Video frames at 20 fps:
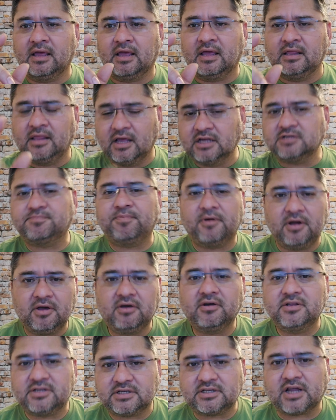he does pretty
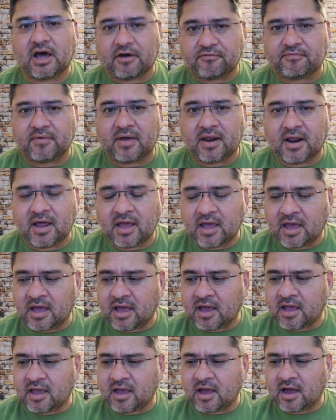good stuff.
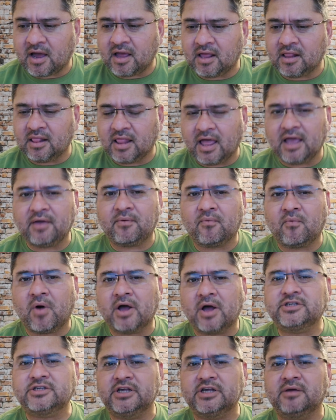I, I, I like
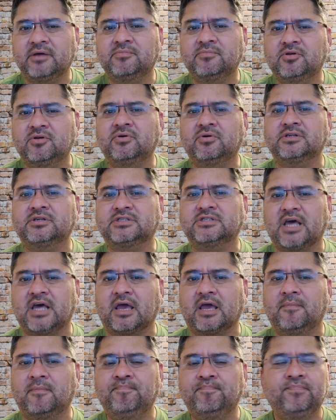watching him do his
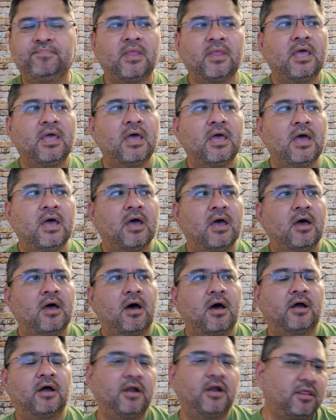thing.
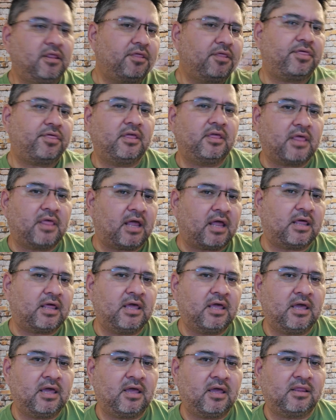Another thing that
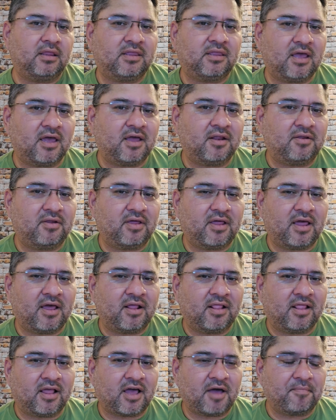he did
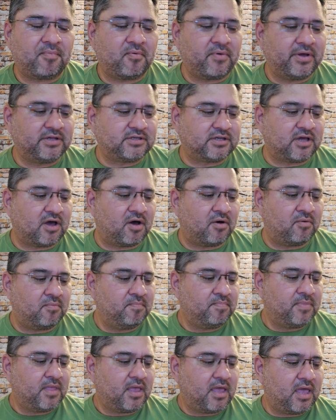a couple weeks ago
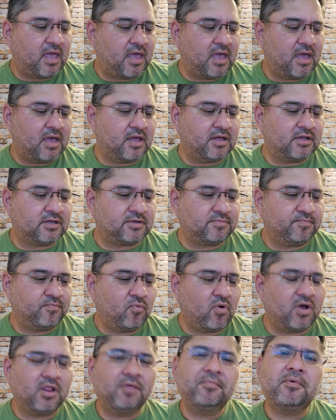is
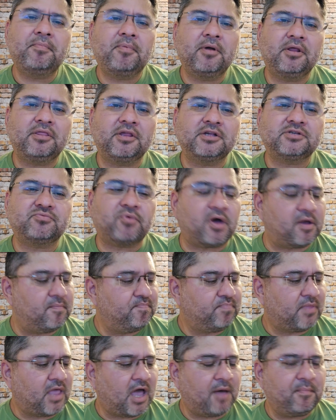well, let me put it this way:
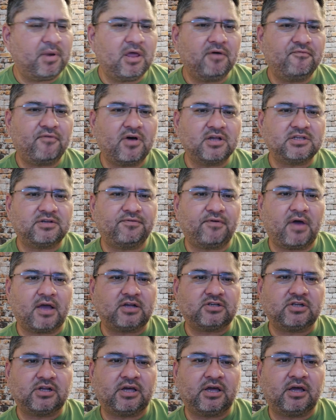How many of us have
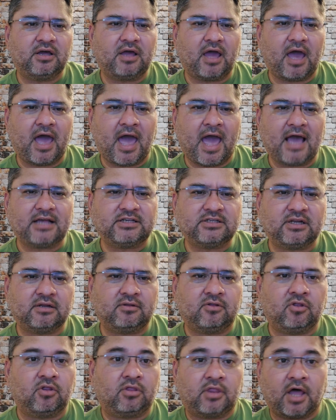actually
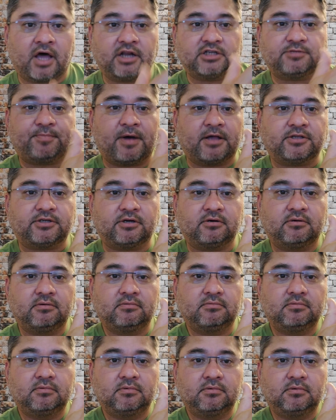asked, not a sponsor,
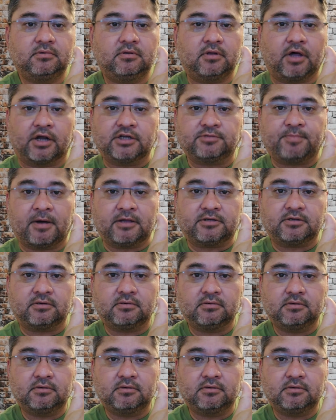not a sponsor?